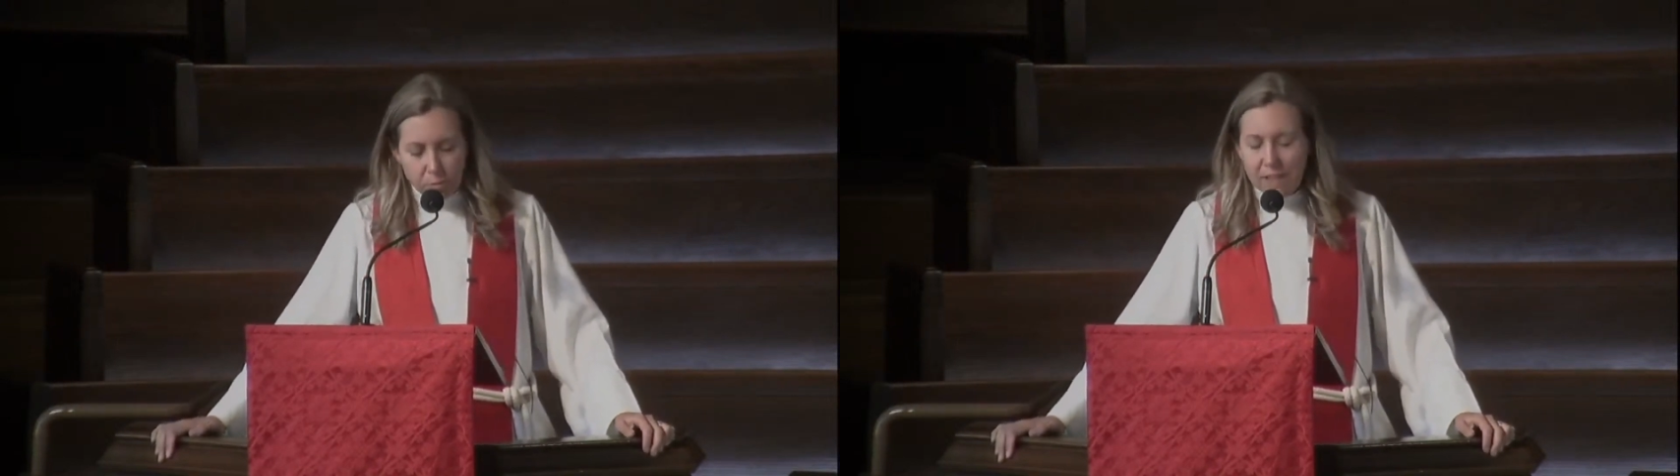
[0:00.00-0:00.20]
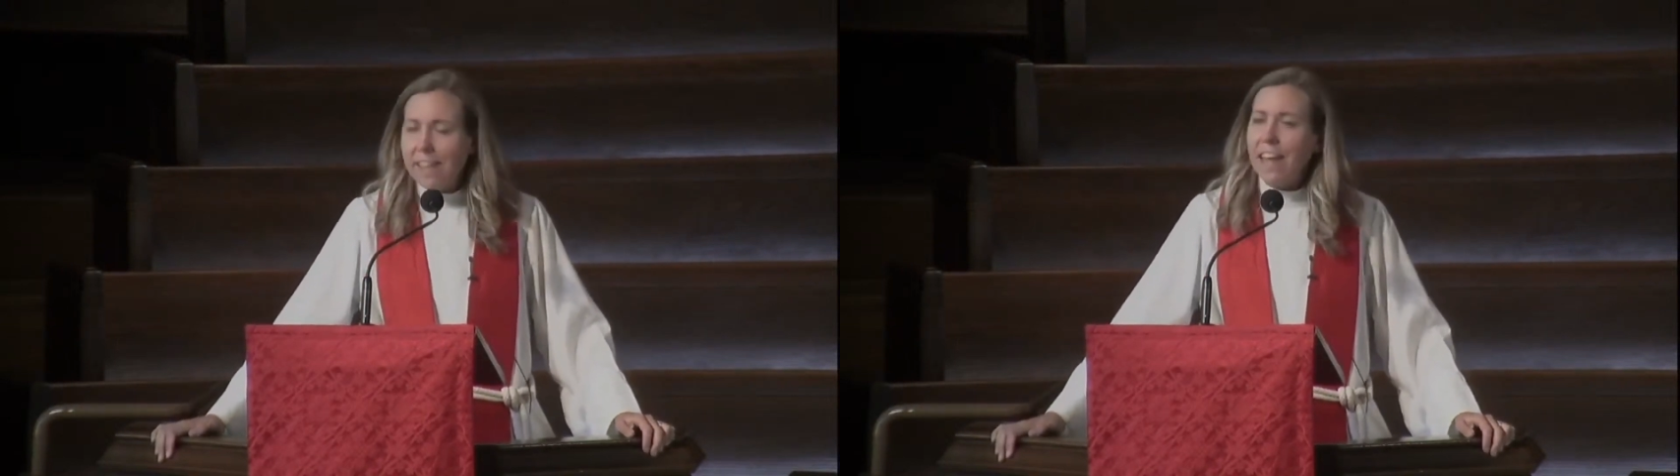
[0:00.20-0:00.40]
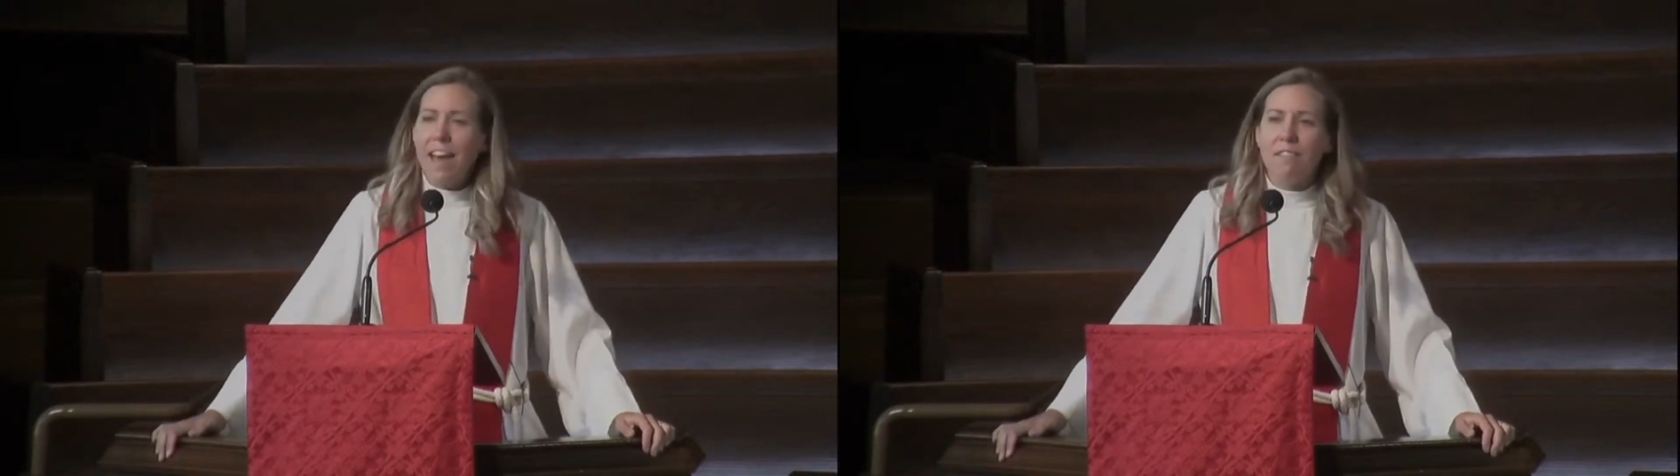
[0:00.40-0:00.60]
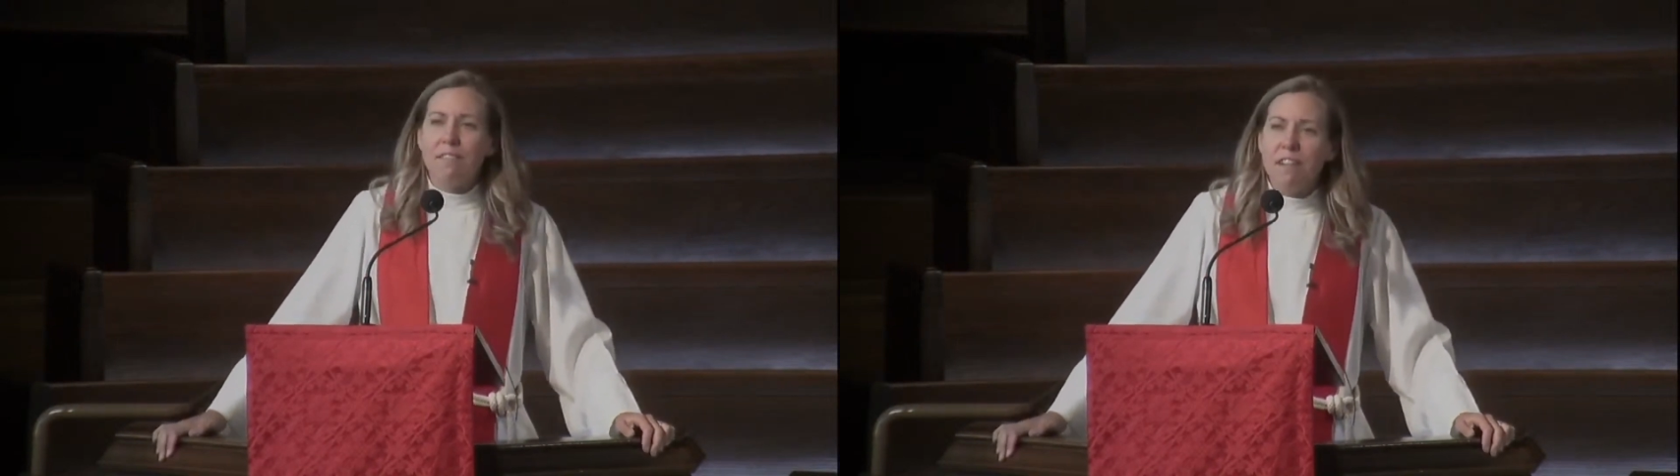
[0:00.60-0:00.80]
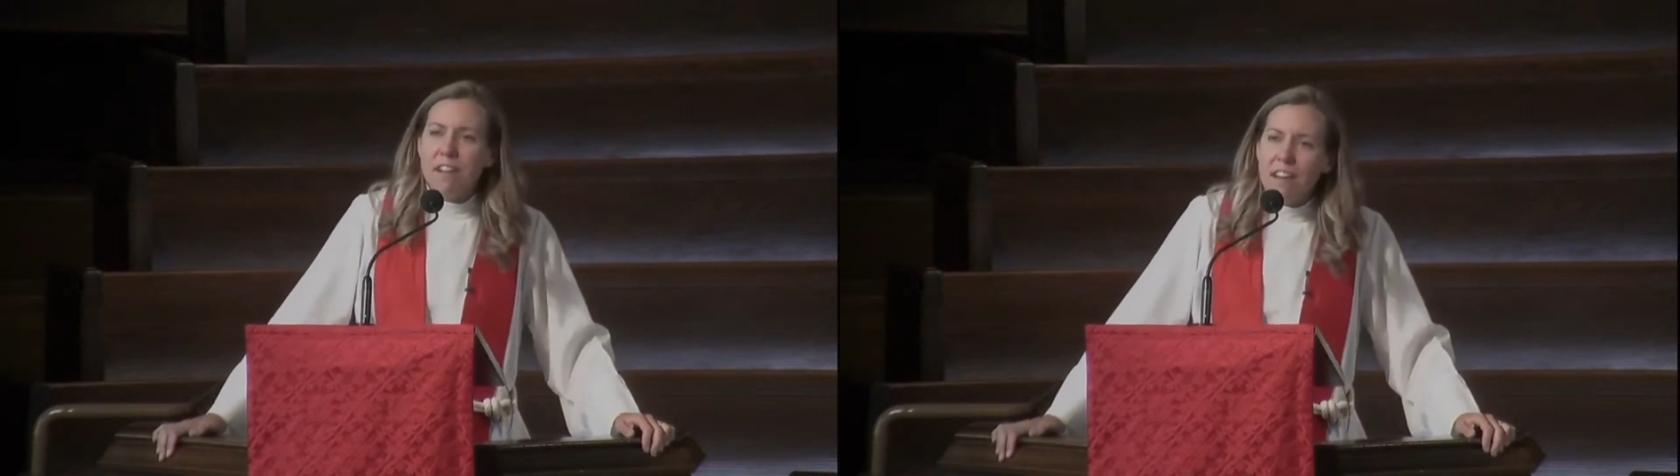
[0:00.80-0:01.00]
when they have
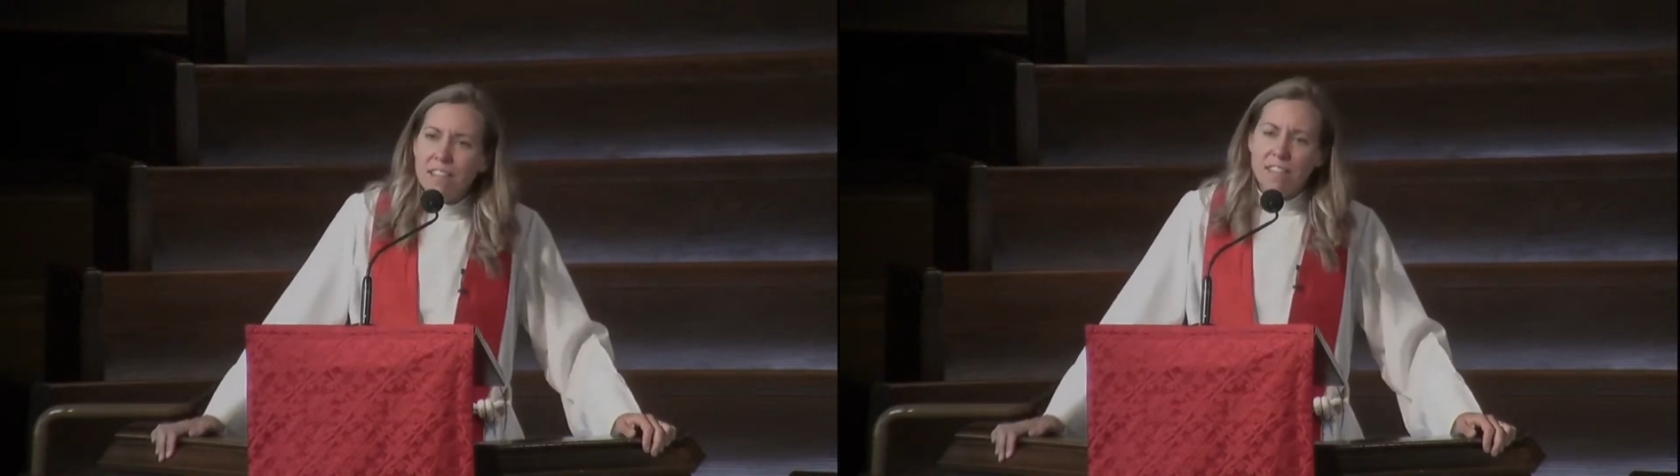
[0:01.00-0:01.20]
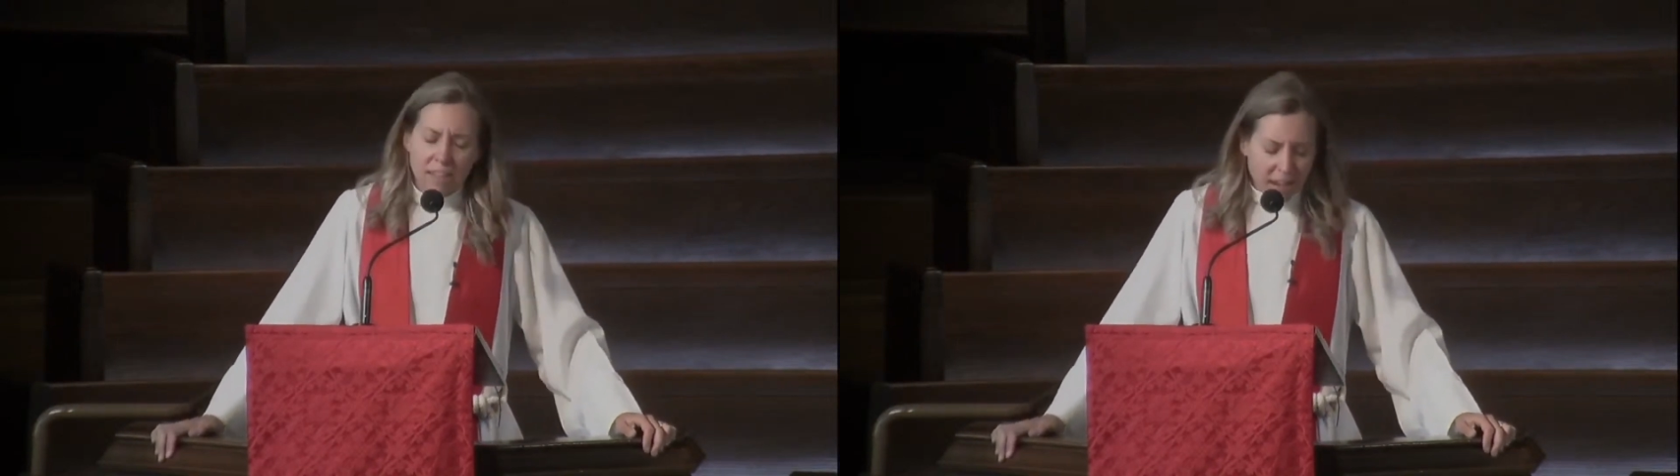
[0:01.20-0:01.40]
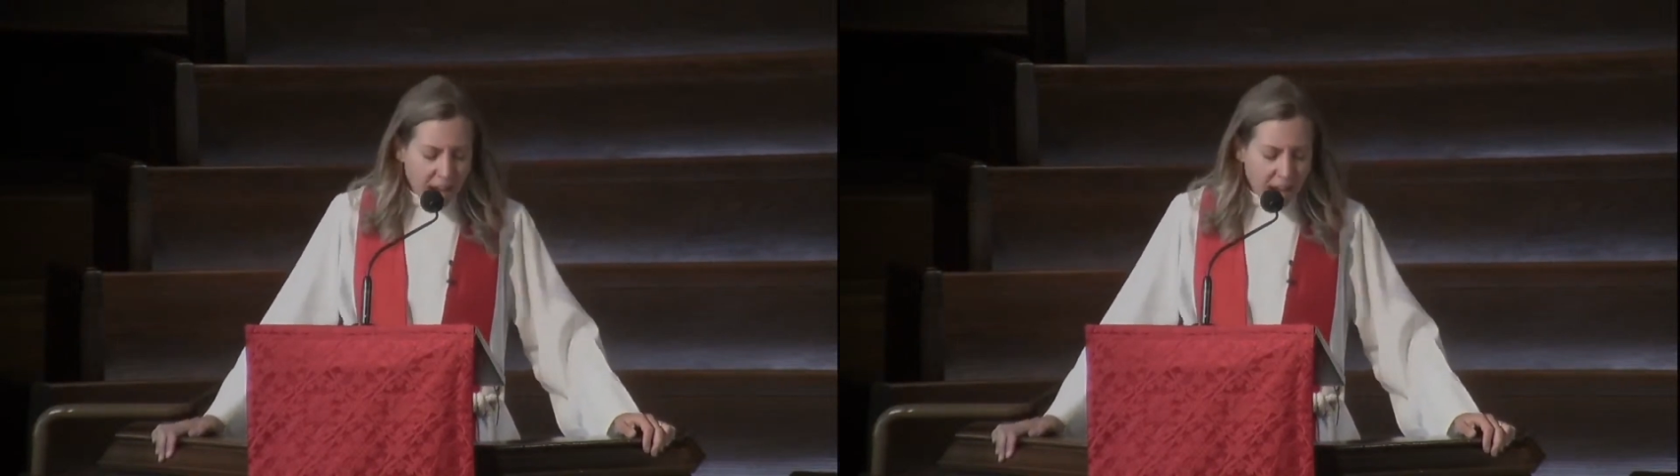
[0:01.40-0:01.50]
nothing